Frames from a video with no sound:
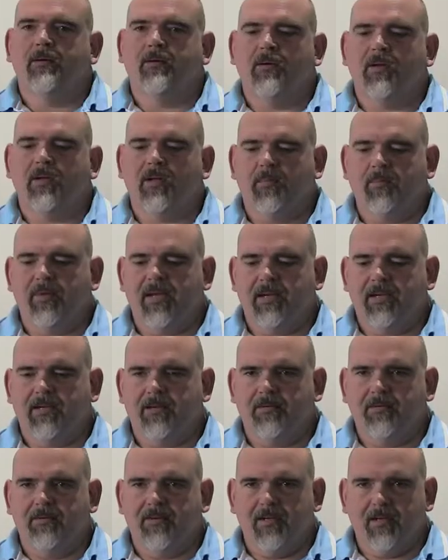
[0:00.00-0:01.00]
Welcome back,
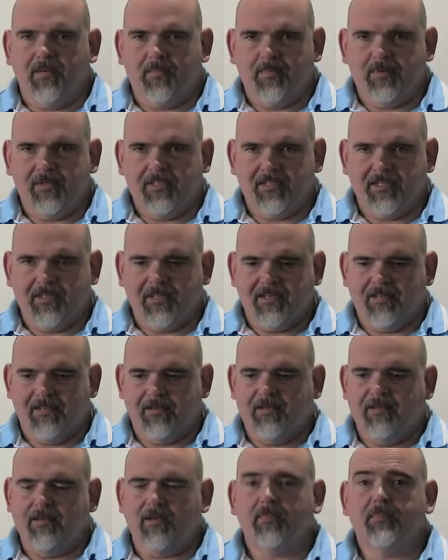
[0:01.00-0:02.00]
Lee. We really appreciate
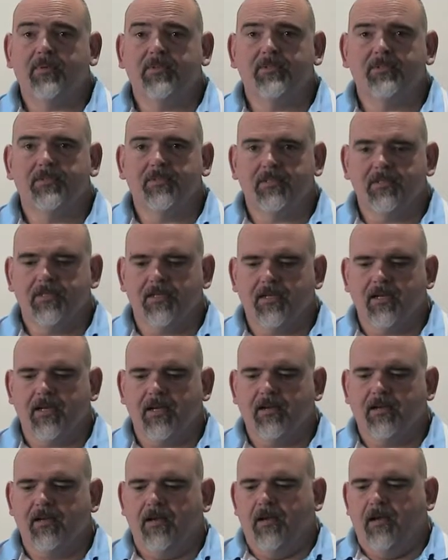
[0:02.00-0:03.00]
the opportunity
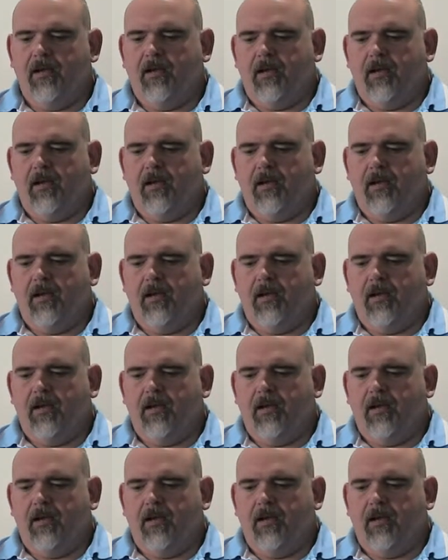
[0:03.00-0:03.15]
again.